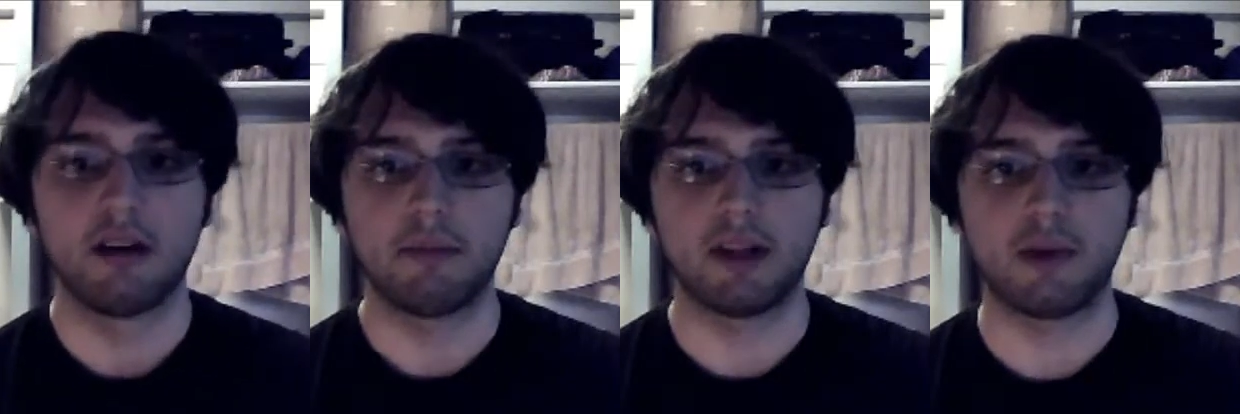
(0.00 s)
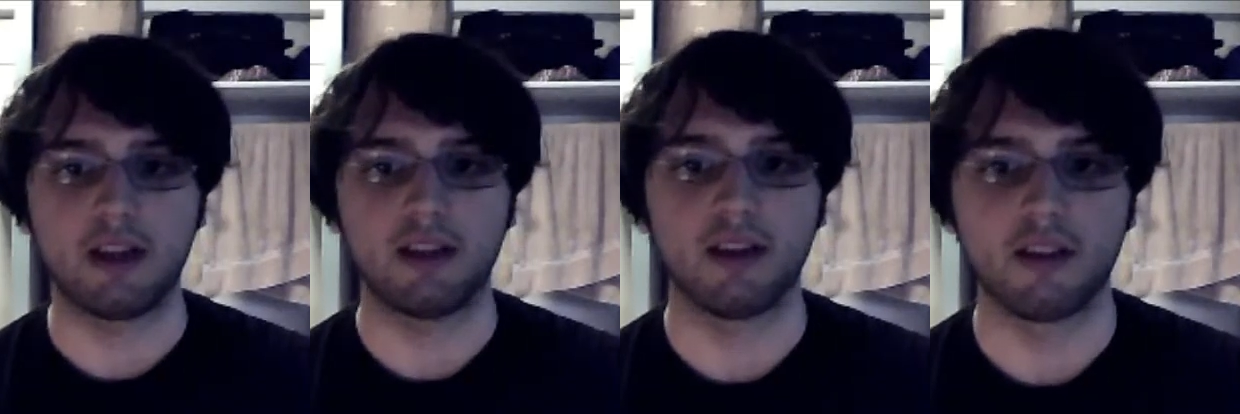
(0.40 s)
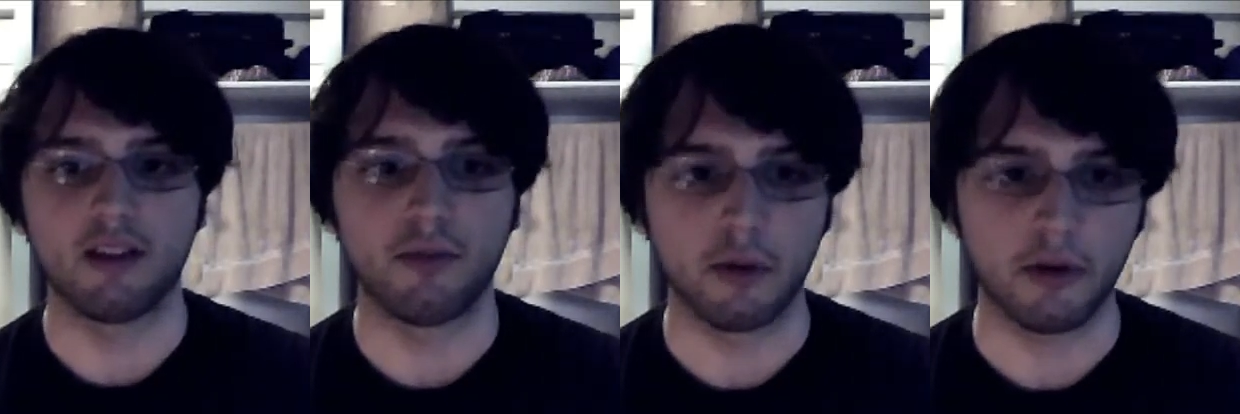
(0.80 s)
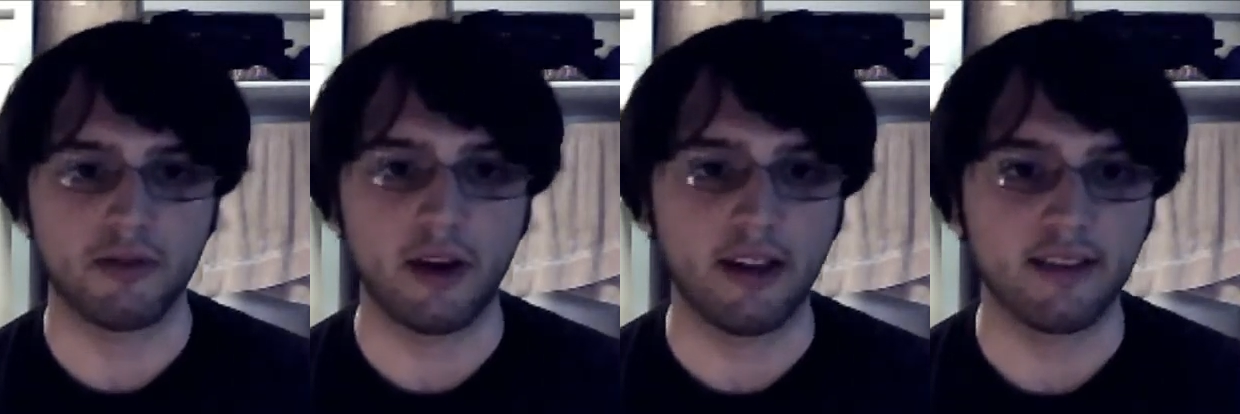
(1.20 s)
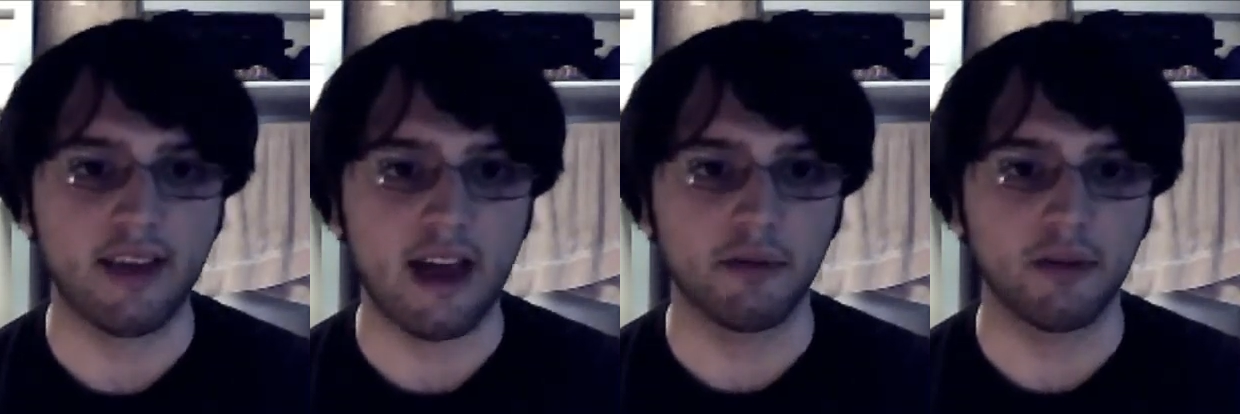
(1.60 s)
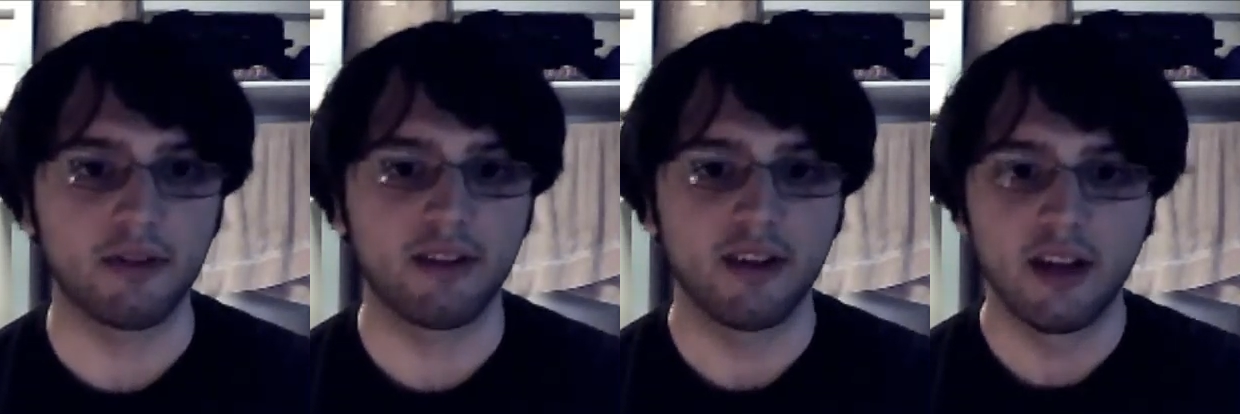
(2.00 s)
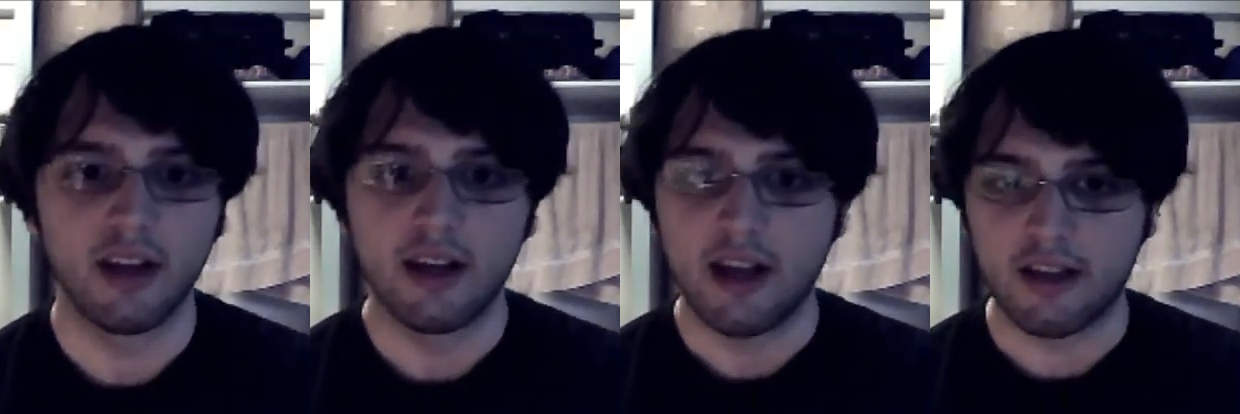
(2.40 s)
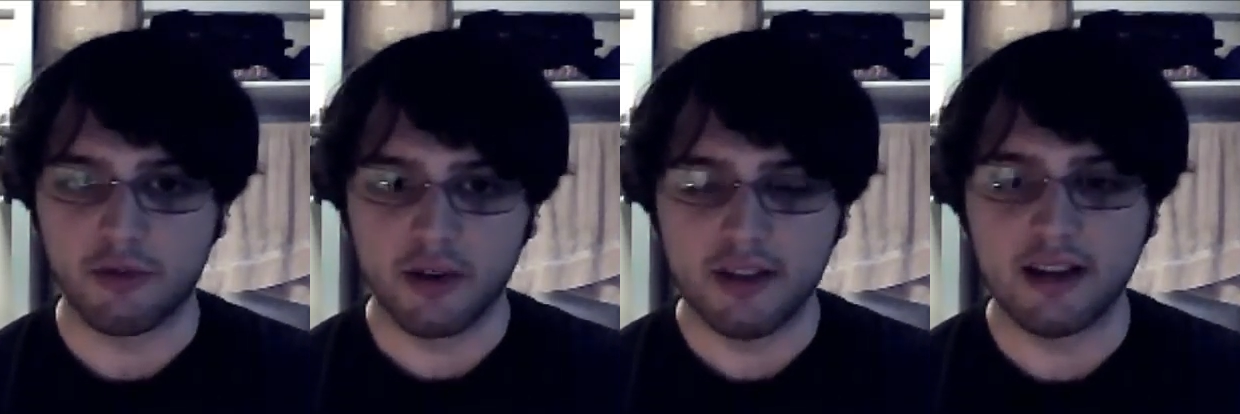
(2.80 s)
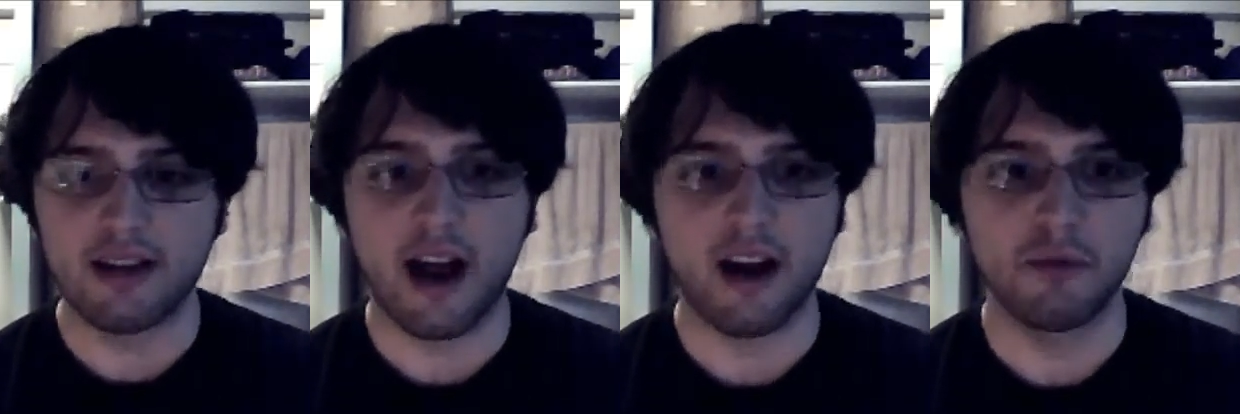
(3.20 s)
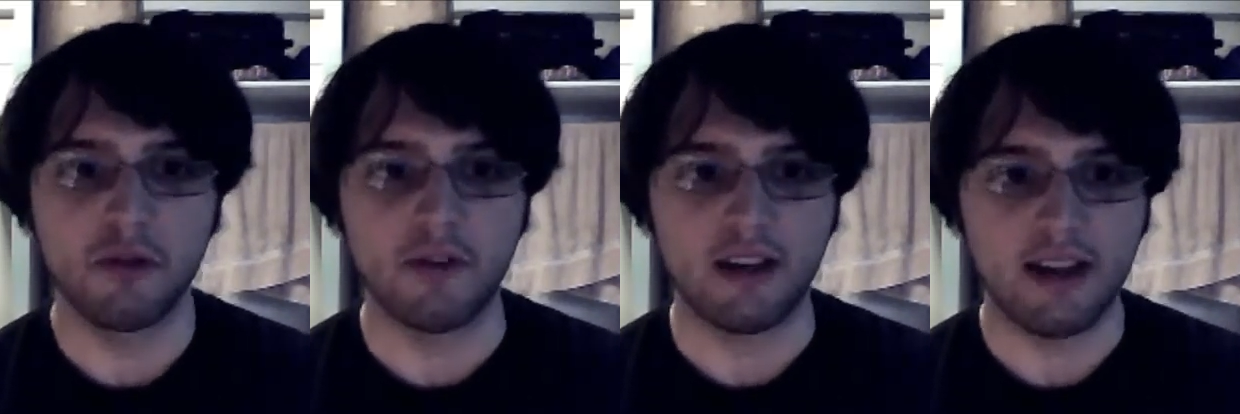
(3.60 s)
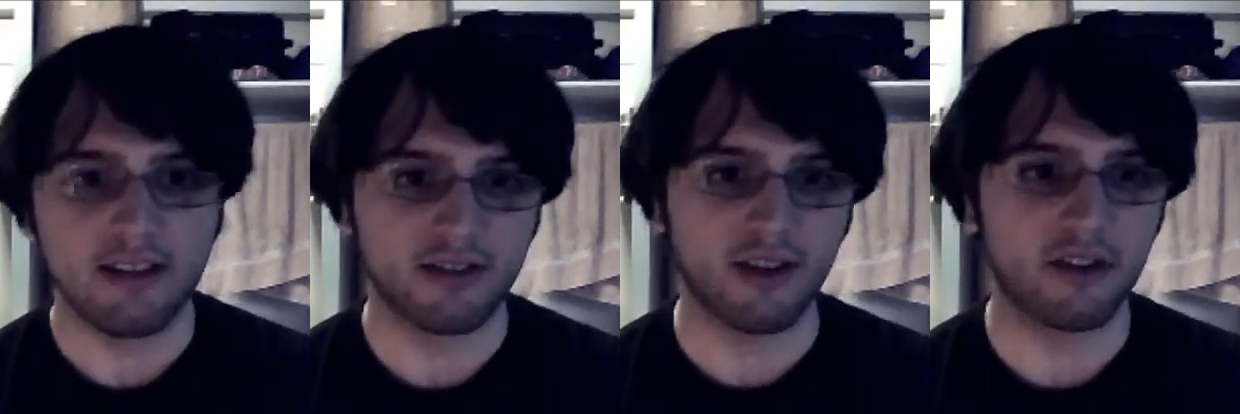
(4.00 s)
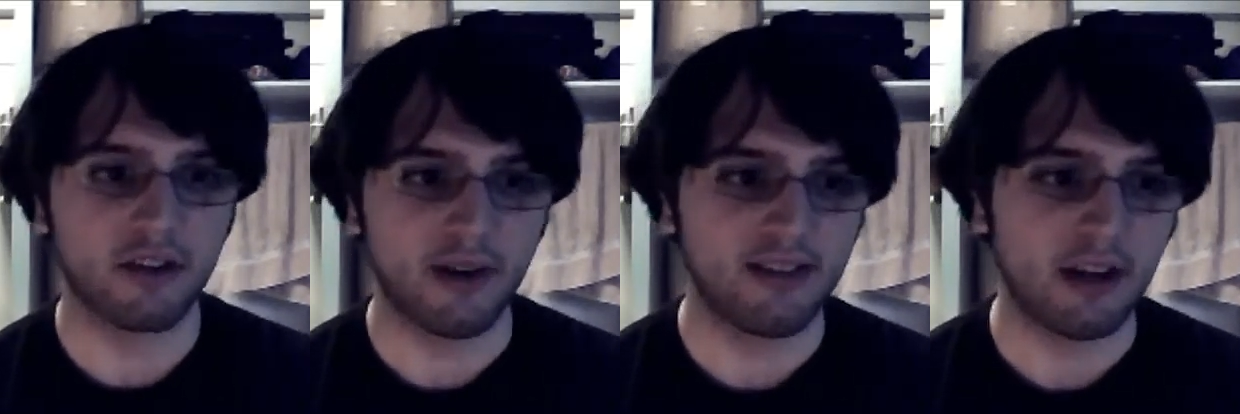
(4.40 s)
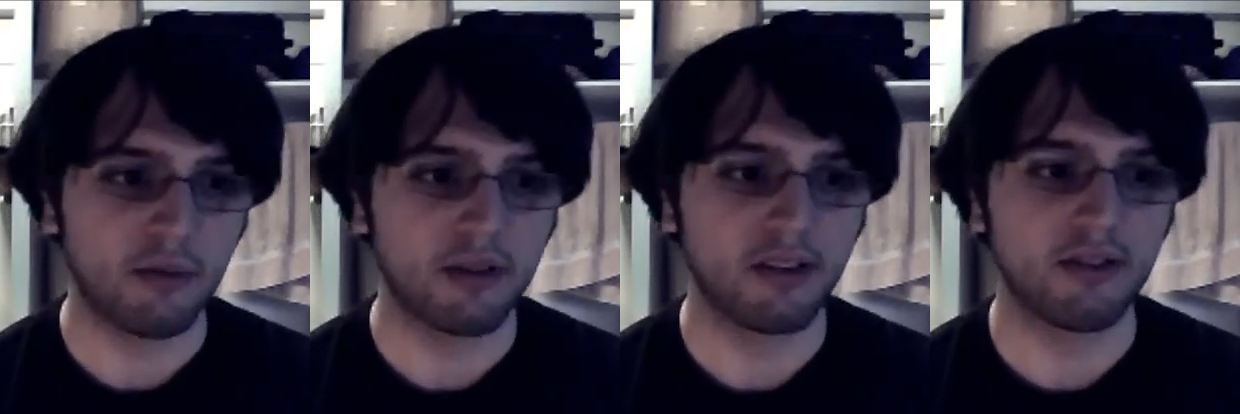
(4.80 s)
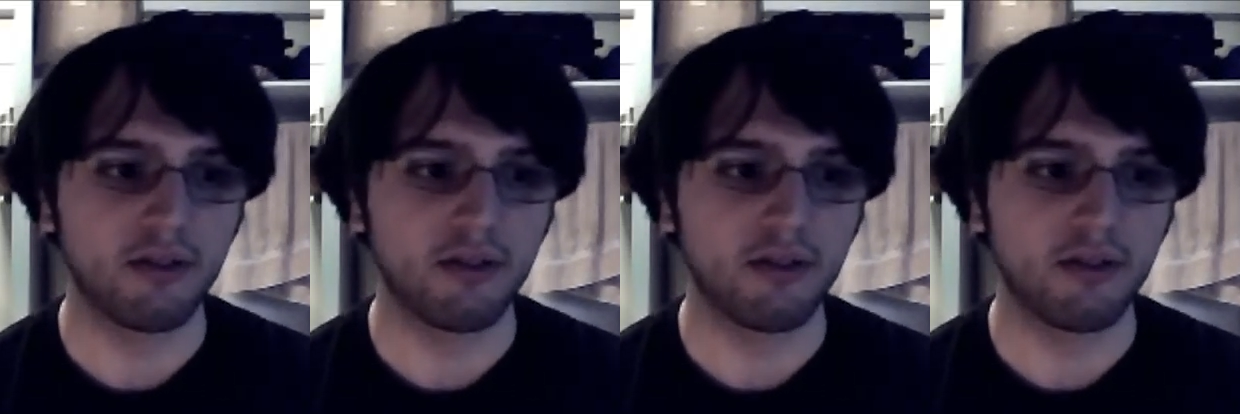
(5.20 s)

between the, the former friends, and it was it's worth the entire movie. Yes, there's other great sequences